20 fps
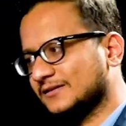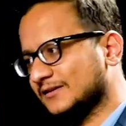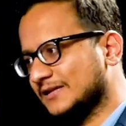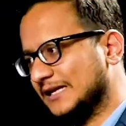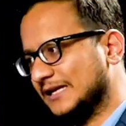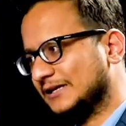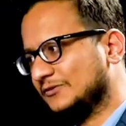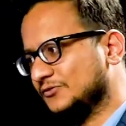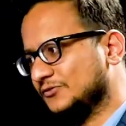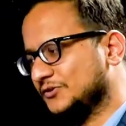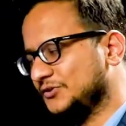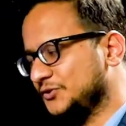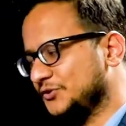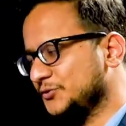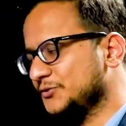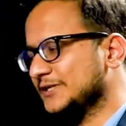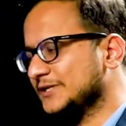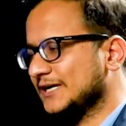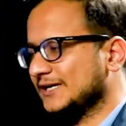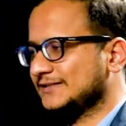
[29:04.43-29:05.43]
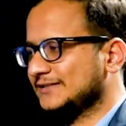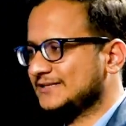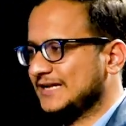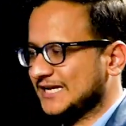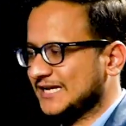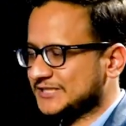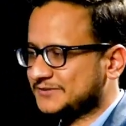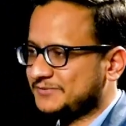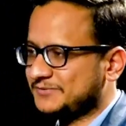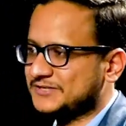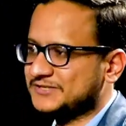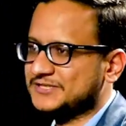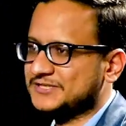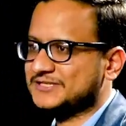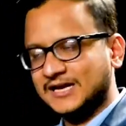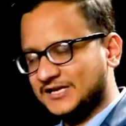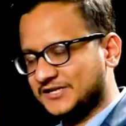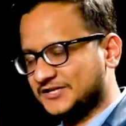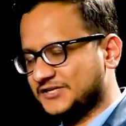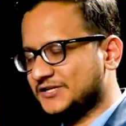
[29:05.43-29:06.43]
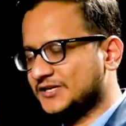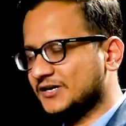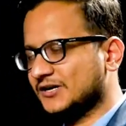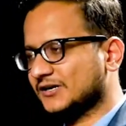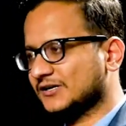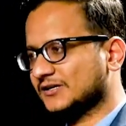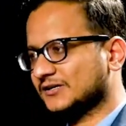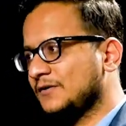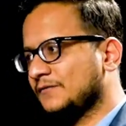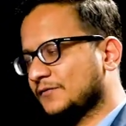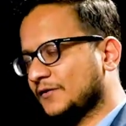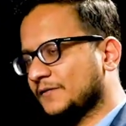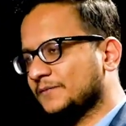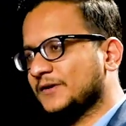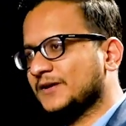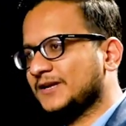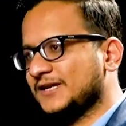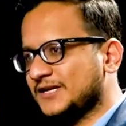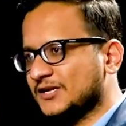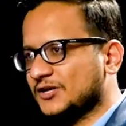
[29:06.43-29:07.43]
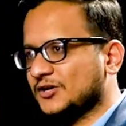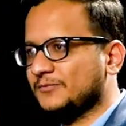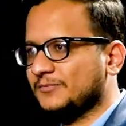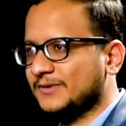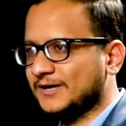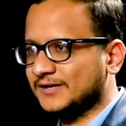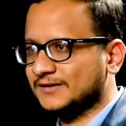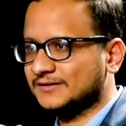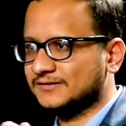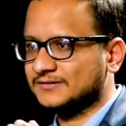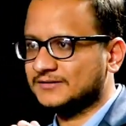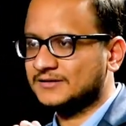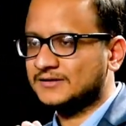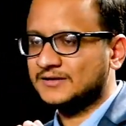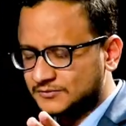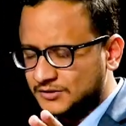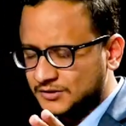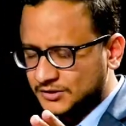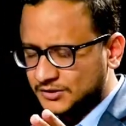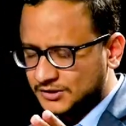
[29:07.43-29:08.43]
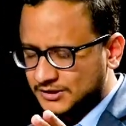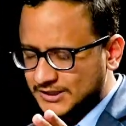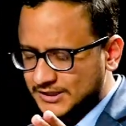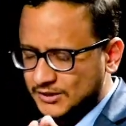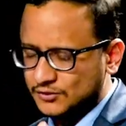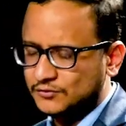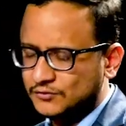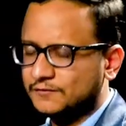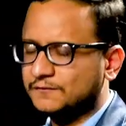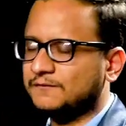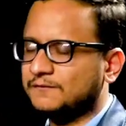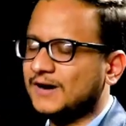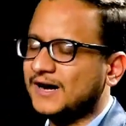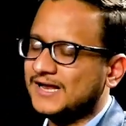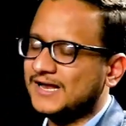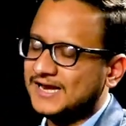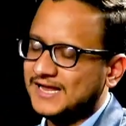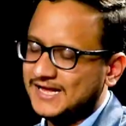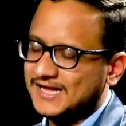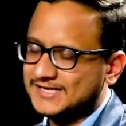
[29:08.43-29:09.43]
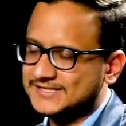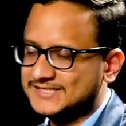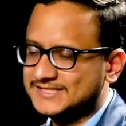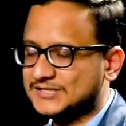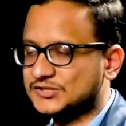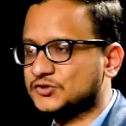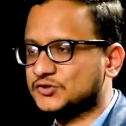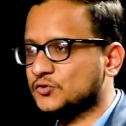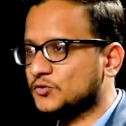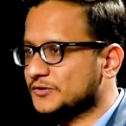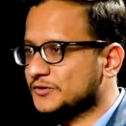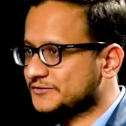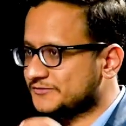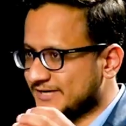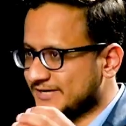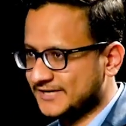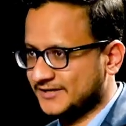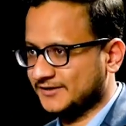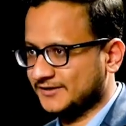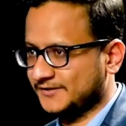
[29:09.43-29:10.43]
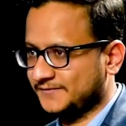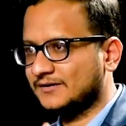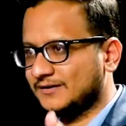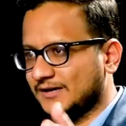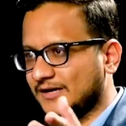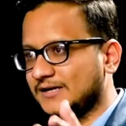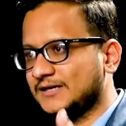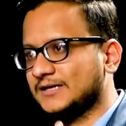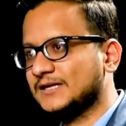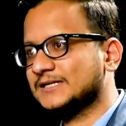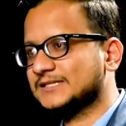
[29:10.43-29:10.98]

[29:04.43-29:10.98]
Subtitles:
they could use as expenses and deduct from their income, and they could file as a sole trader, right?